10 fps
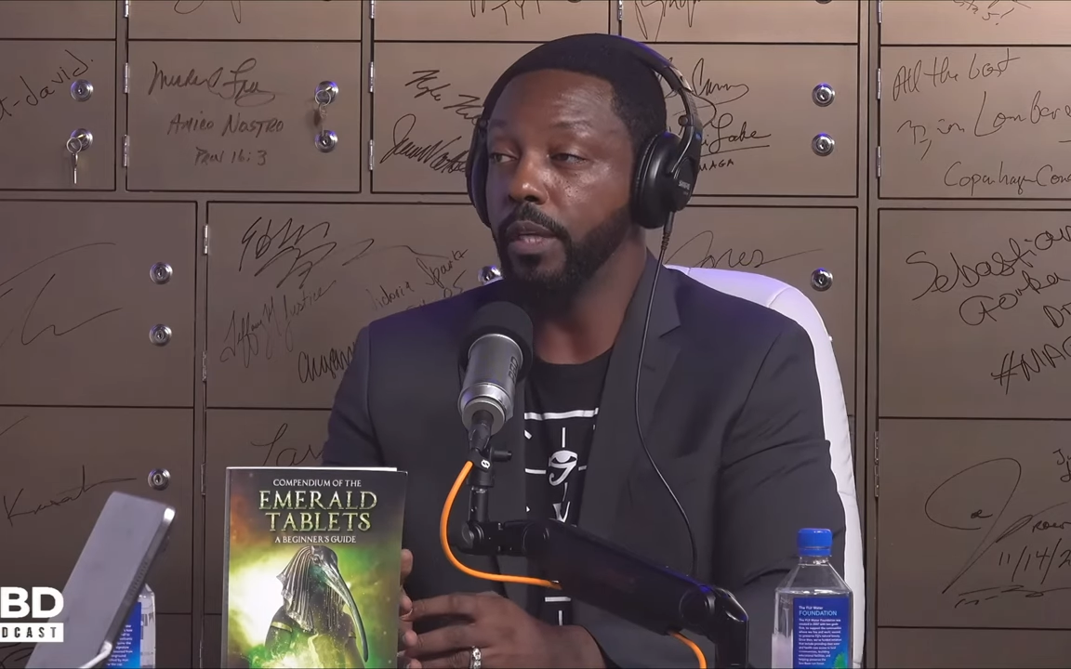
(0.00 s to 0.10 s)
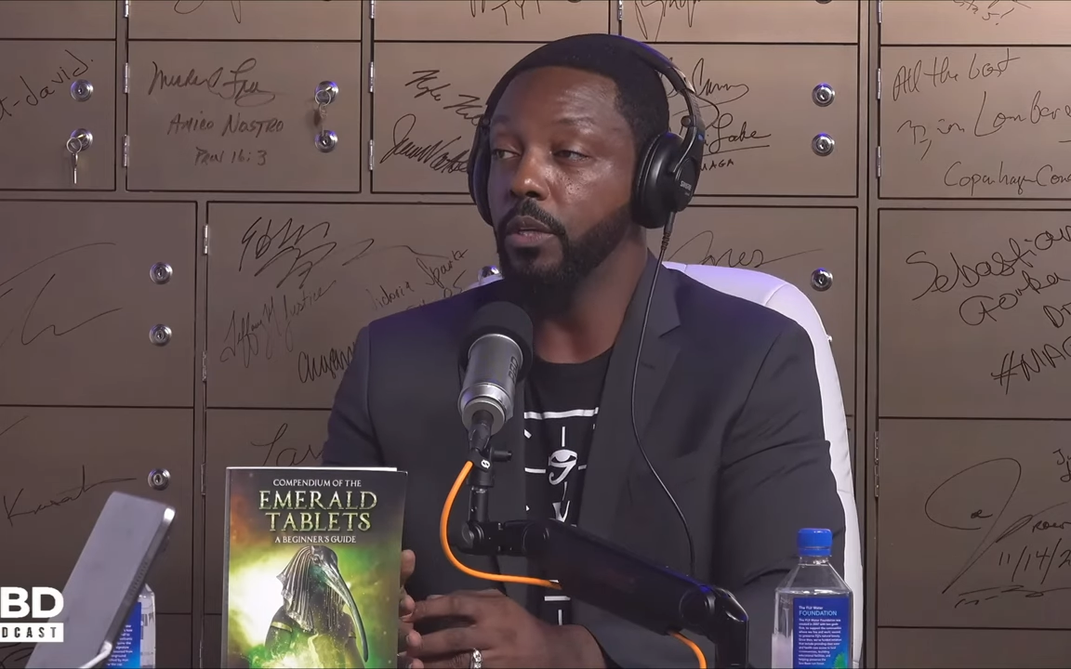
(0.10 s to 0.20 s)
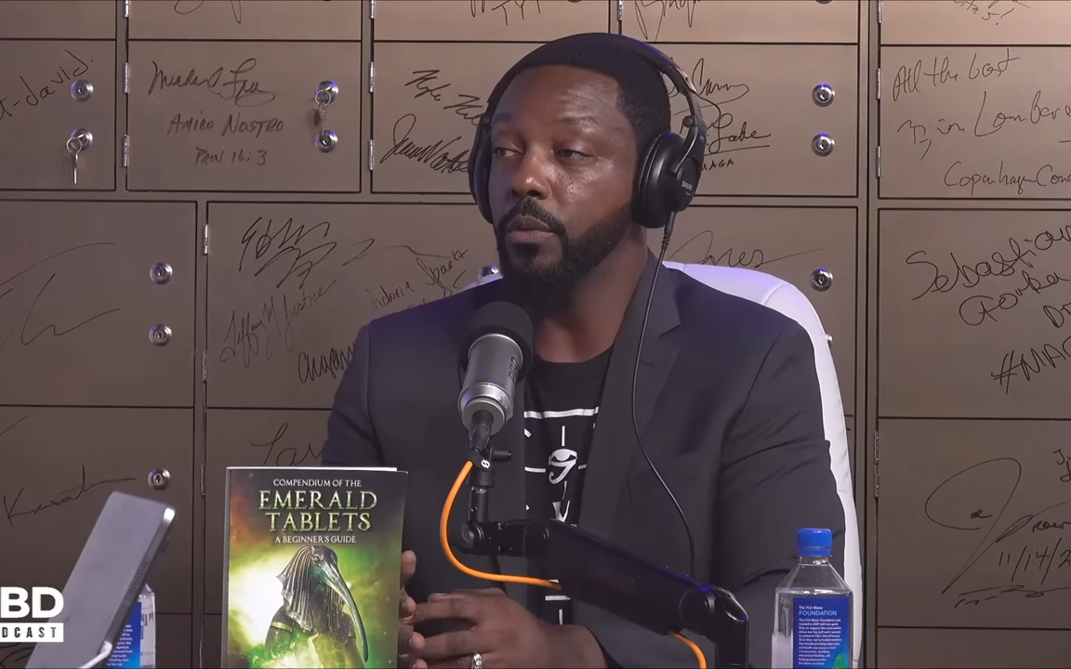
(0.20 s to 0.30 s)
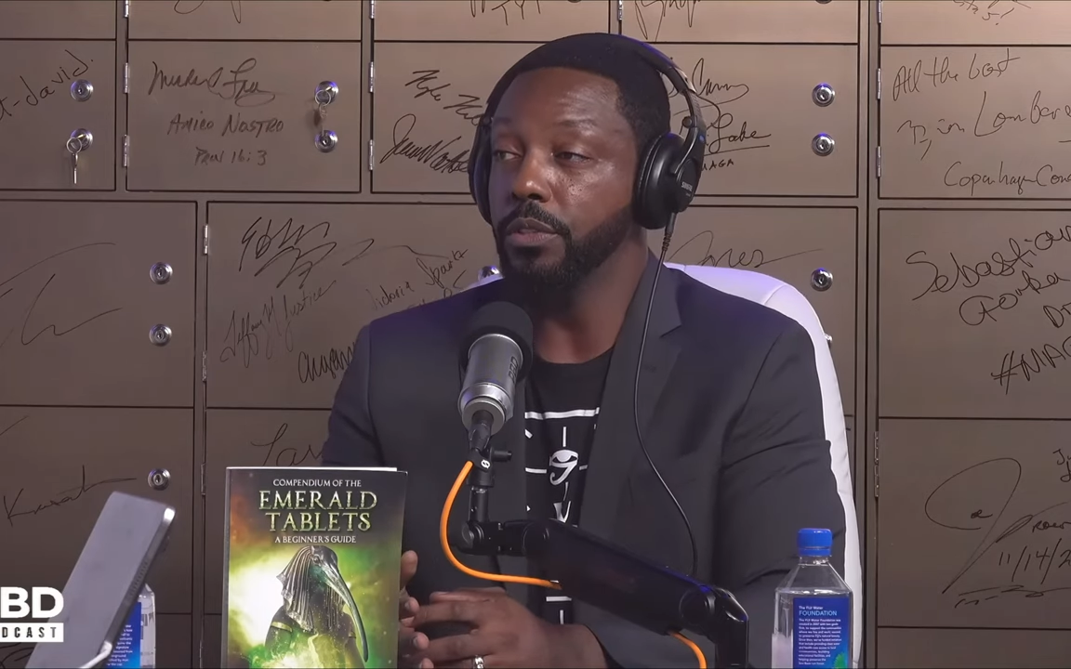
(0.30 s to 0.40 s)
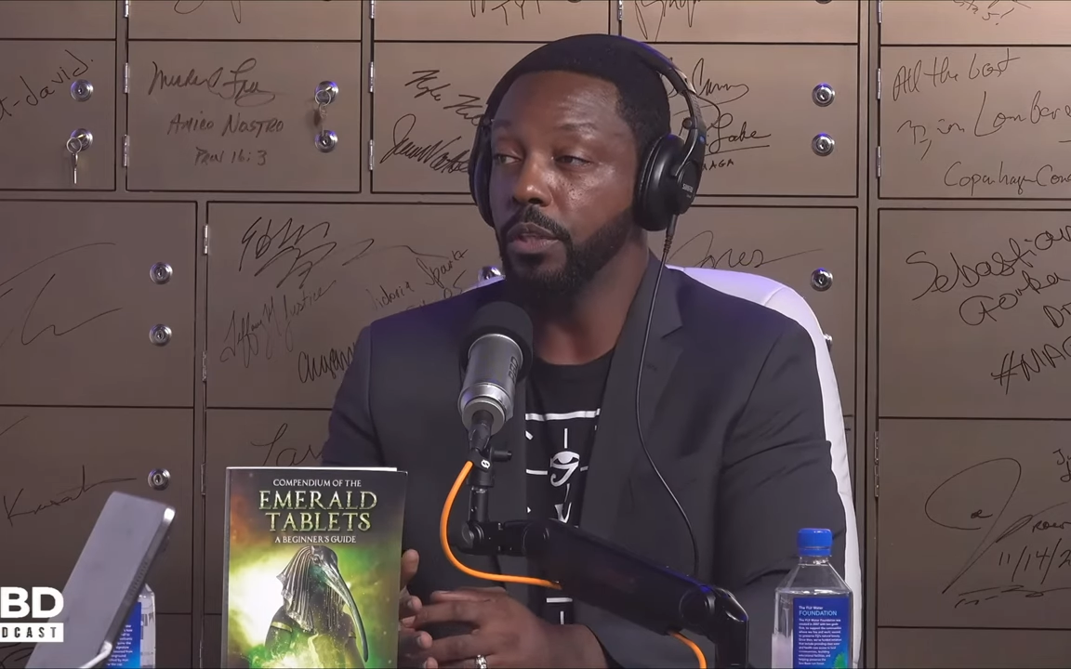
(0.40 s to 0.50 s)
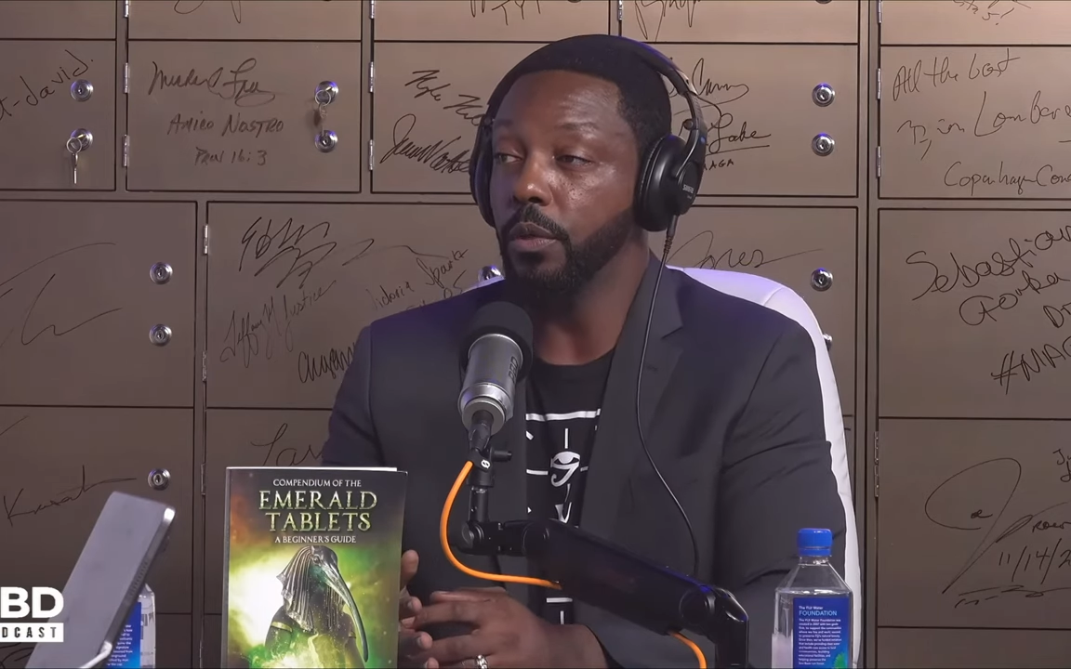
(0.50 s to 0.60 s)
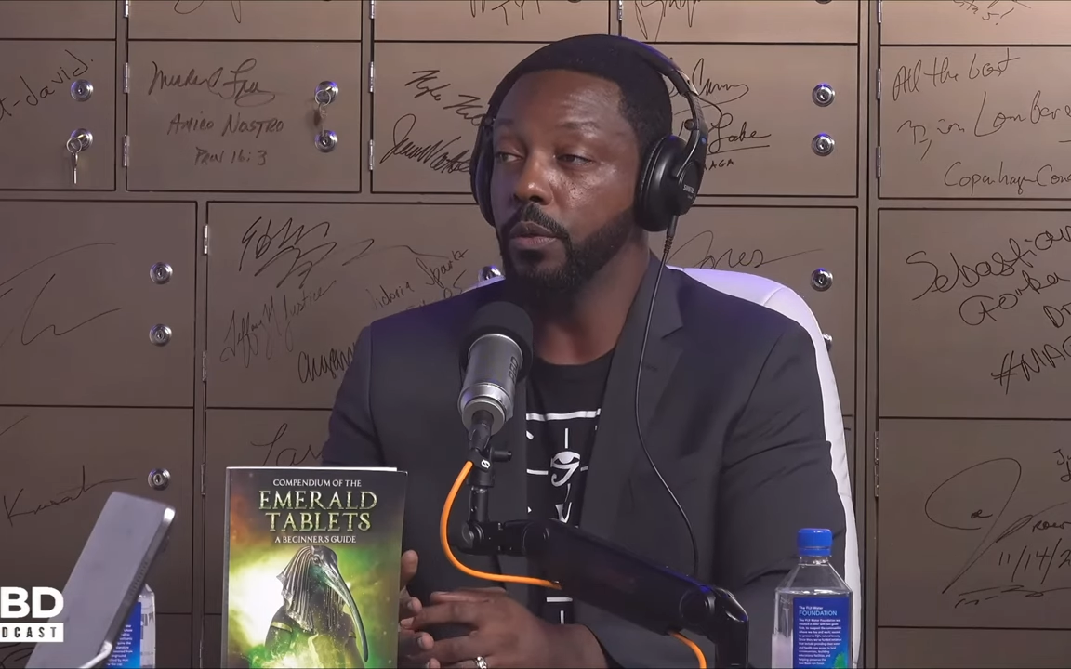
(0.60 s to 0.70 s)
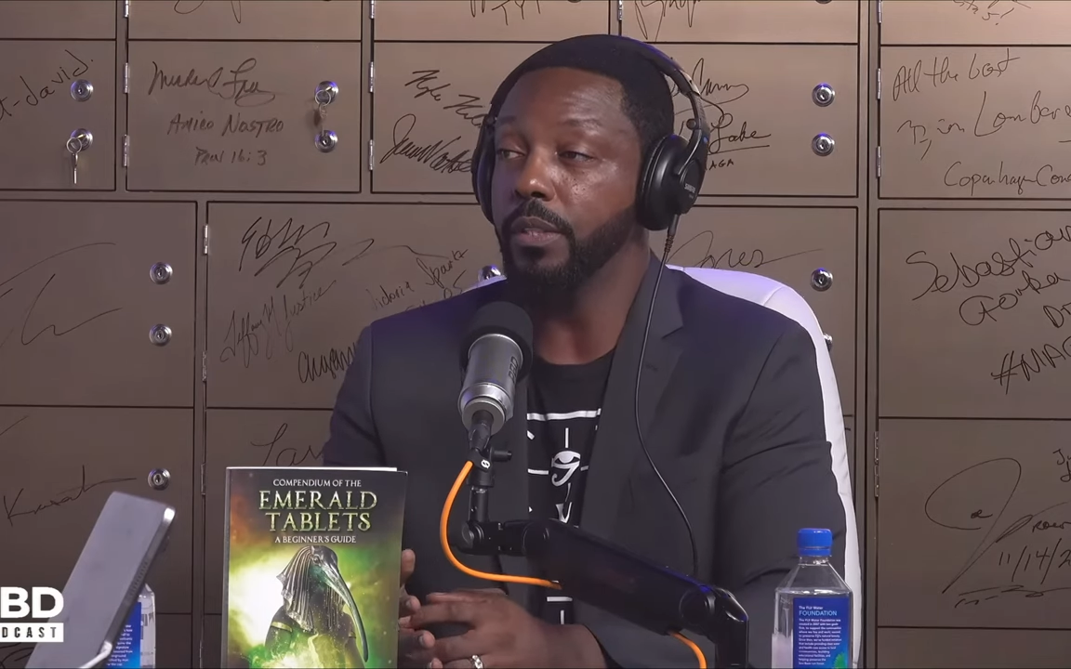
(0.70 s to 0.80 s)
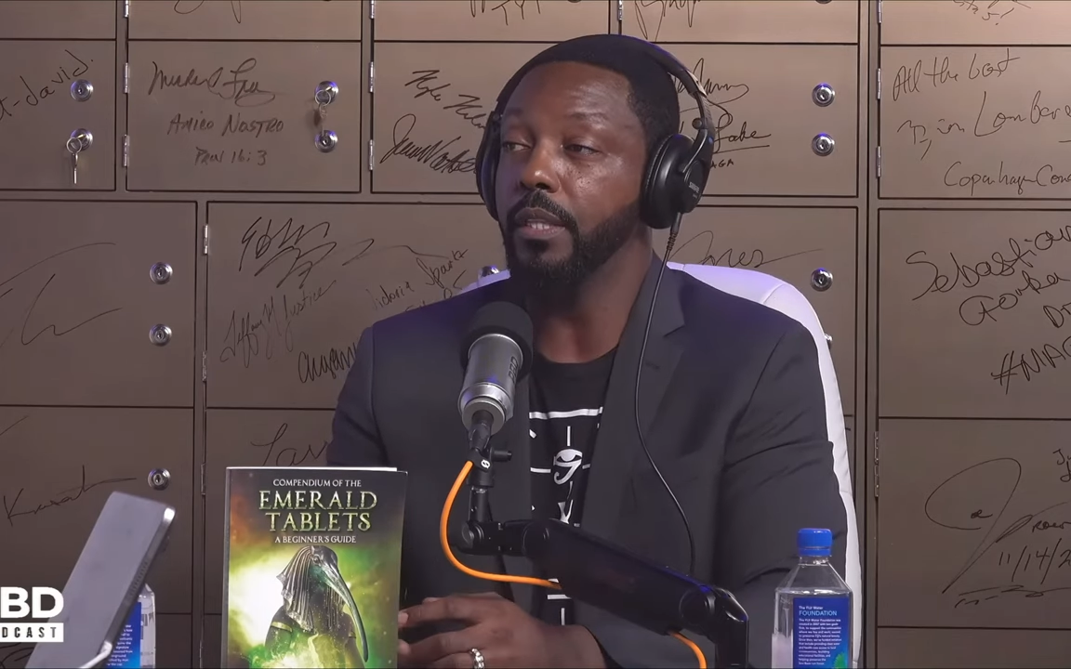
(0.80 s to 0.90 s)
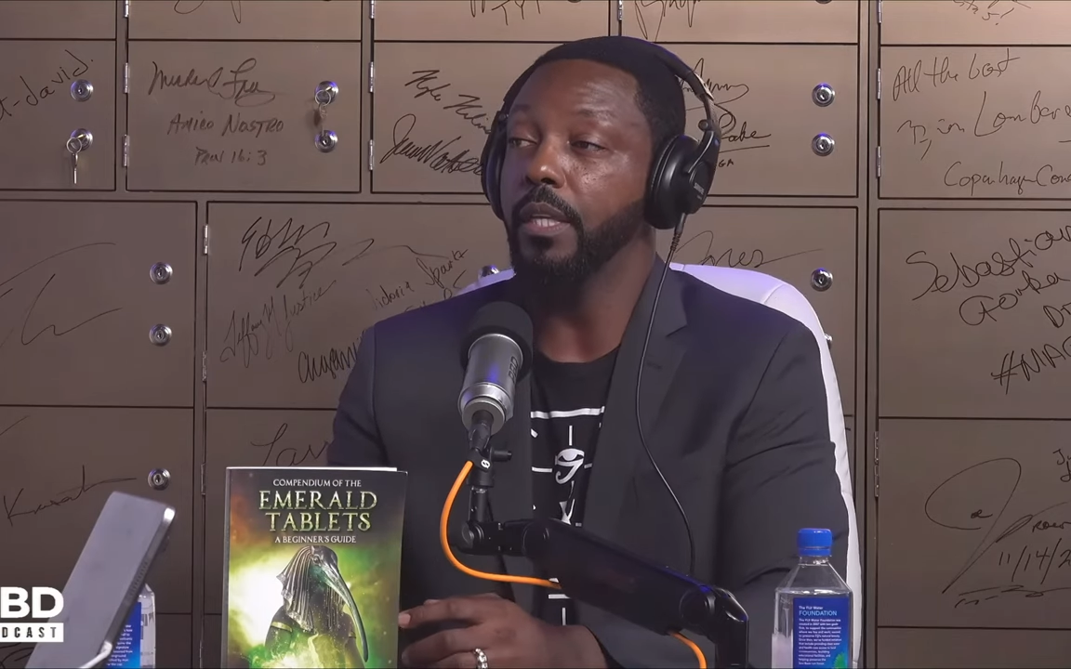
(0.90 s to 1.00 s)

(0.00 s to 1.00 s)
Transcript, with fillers: Who is Tahuti?